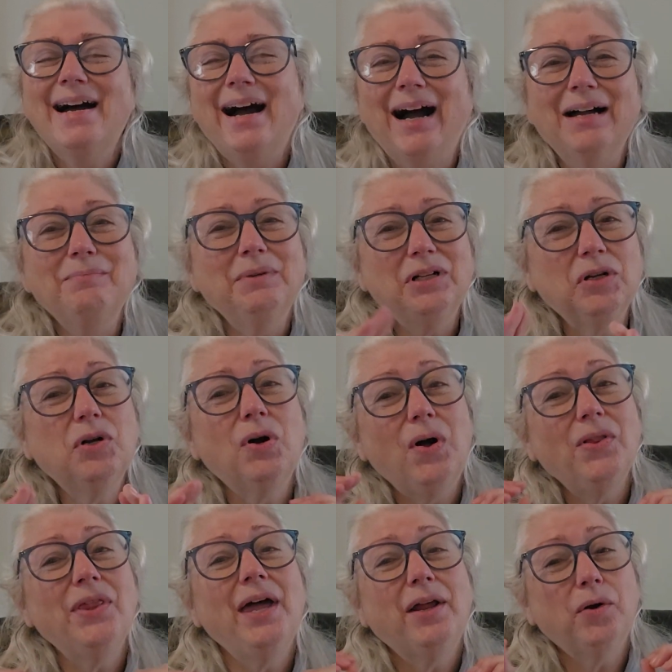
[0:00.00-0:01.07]
I'm going to
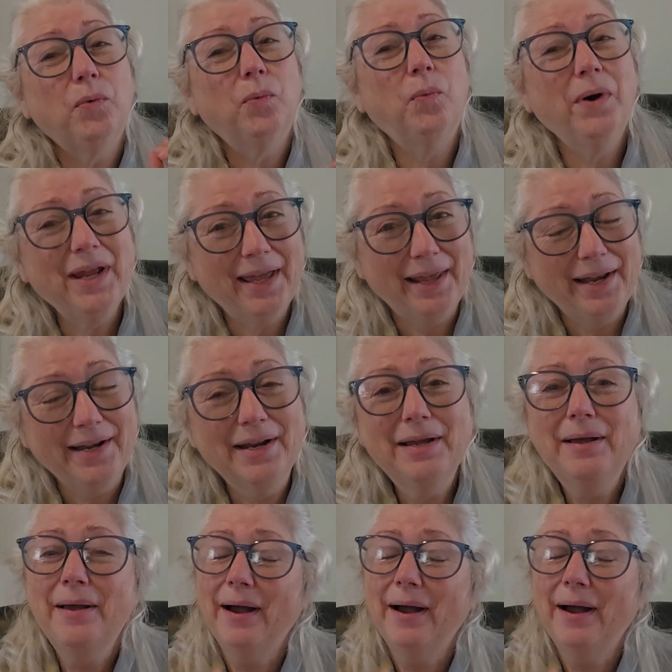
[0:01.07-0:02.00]
call that a win.